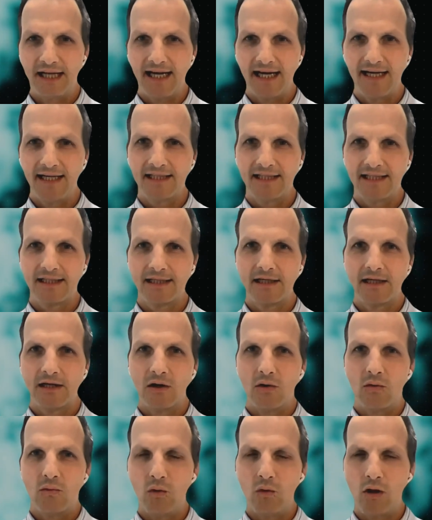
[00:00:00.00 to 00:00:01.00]
nice
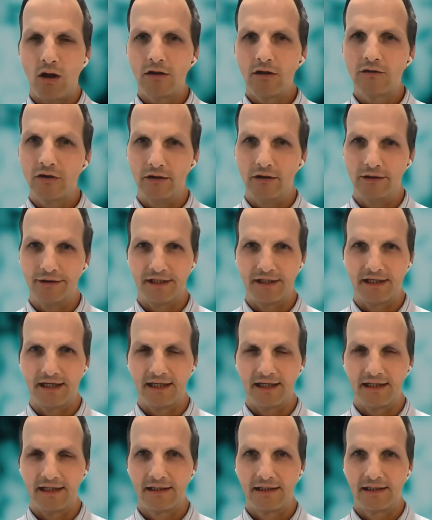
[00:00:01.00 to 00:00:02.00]
wall
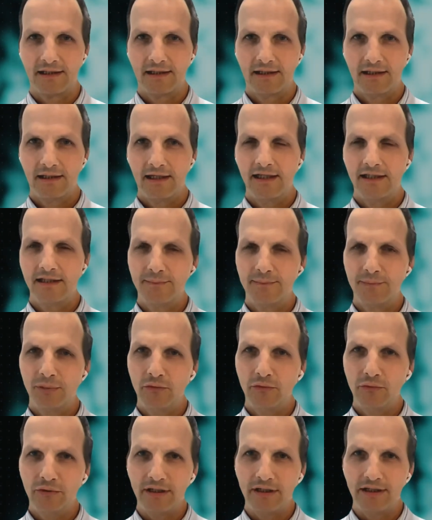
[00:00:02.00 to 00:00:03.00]
contact is the
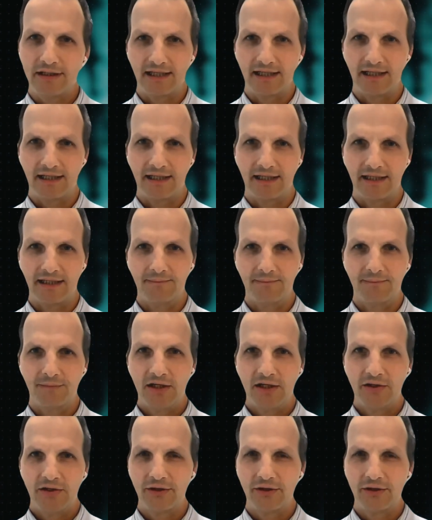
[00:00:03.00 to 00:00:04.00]
balloon design.
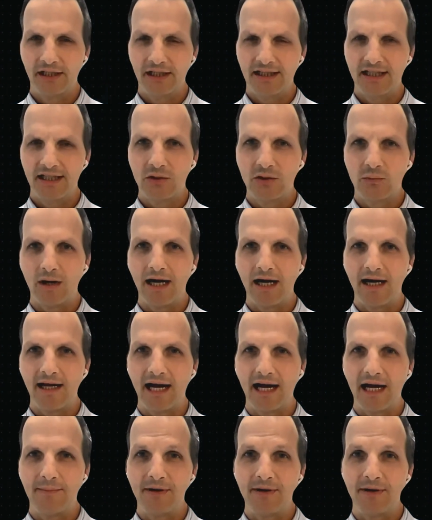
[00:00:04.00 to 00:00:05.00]
So this is
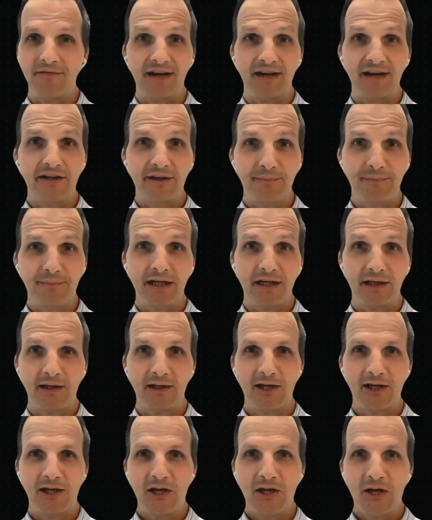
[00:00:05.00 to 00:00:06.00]
why I'm a very
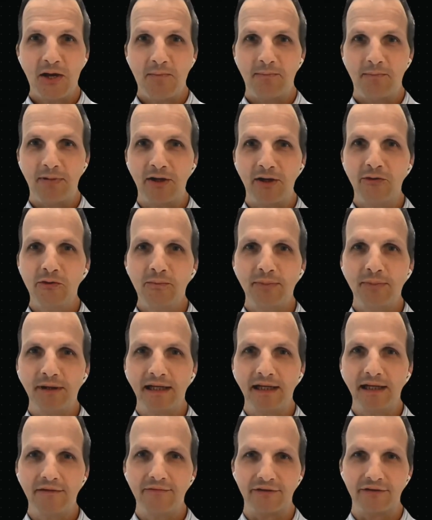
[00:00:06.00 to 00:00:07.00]
big balloon
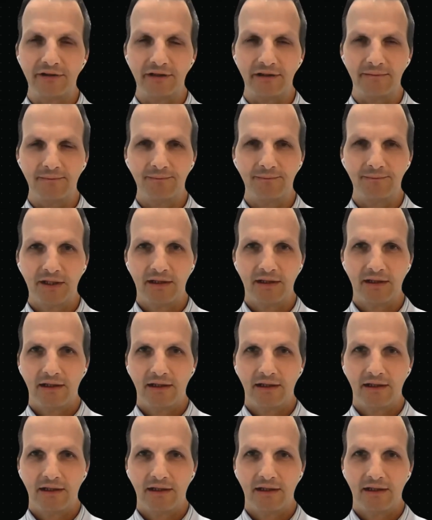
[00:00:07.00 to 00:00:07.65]
believer.